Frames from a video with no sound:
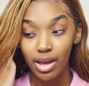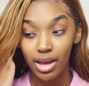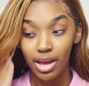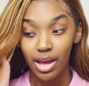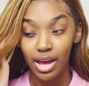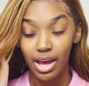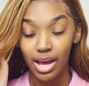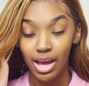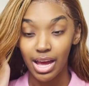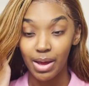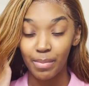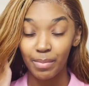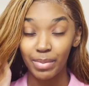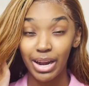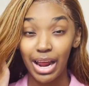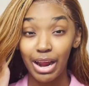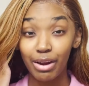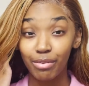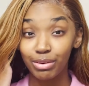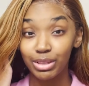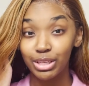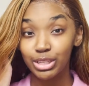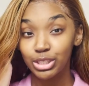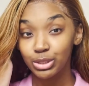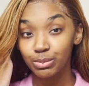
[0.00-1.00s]
And I
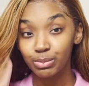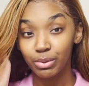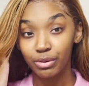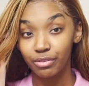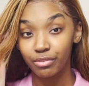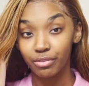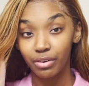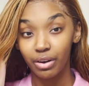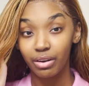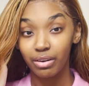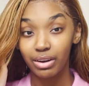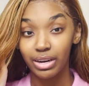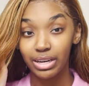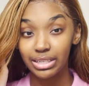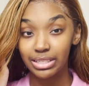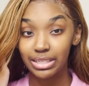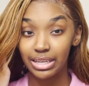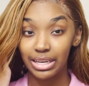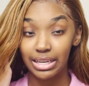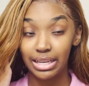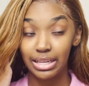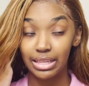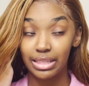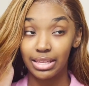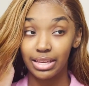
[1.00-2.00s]
really do prefer it to
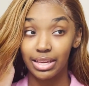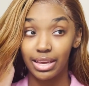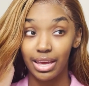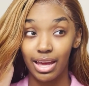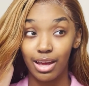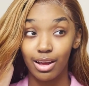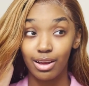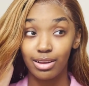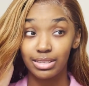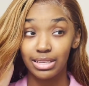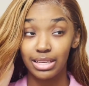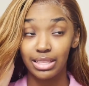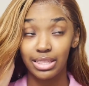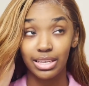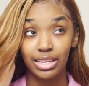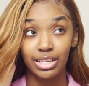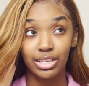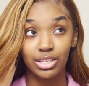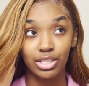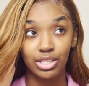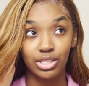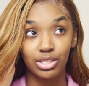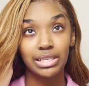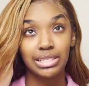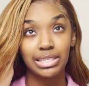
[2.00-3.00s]
anything else. I think it's
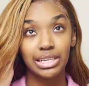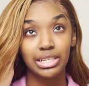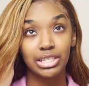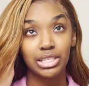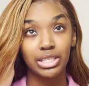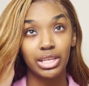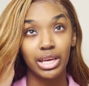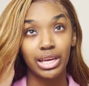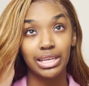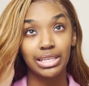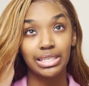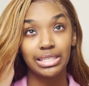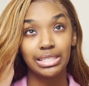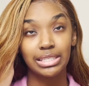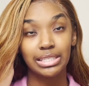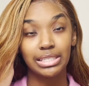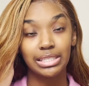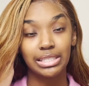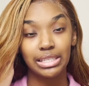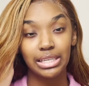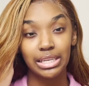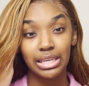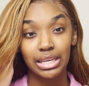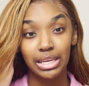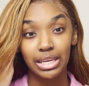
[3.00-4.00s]
just such a like
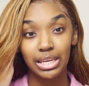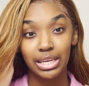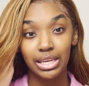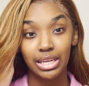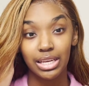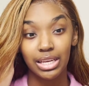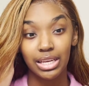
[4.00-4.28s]
sleek